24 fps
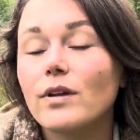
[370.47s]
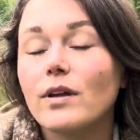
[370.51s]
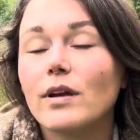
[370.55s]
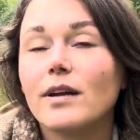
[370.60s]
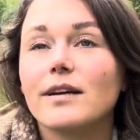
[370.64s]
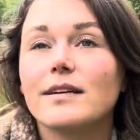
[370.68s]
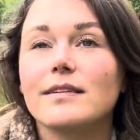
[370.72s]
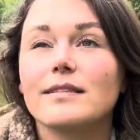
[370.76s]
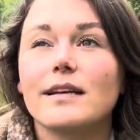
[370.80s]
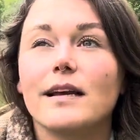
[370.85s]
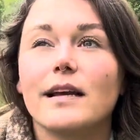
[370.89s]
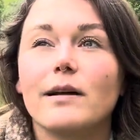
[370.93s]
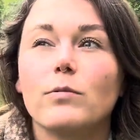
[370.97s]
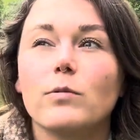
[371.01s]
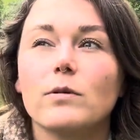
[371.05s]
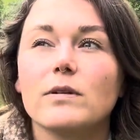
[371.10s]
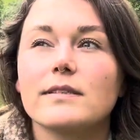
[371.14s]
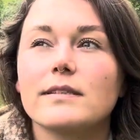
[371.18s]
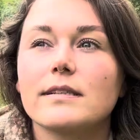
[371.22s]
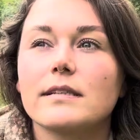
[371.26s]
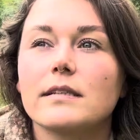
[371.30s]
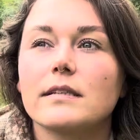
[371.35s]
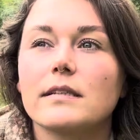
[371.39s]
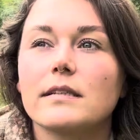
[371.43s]
because I
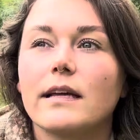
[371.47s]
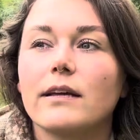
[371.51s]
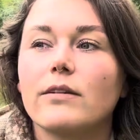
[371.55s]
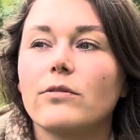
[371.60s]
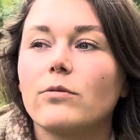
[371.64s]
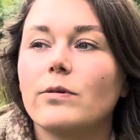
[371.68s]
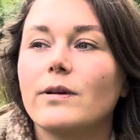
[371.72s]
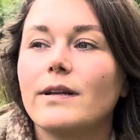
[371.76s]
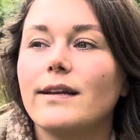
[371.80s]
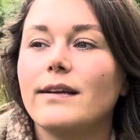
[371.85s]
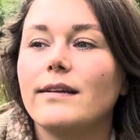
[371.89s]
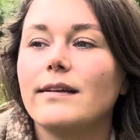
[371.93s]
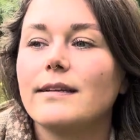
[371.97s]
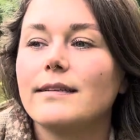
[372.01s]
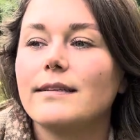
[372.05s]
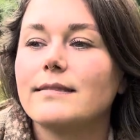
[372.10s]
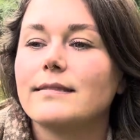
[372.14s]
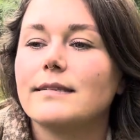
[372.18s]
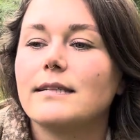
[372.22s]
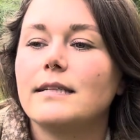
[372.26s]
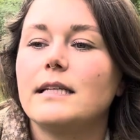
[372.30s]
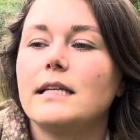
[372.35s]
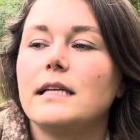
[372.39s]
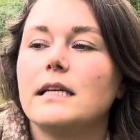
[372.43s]
wasn't like really
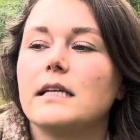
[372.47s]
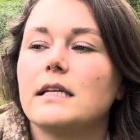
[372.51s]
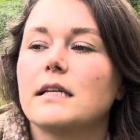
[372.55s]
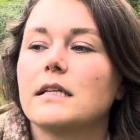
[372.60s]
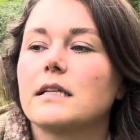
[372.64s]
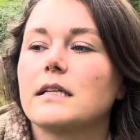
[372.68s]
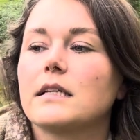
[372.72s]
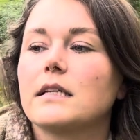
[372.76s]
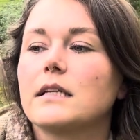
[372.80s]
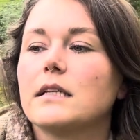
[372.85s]
listening.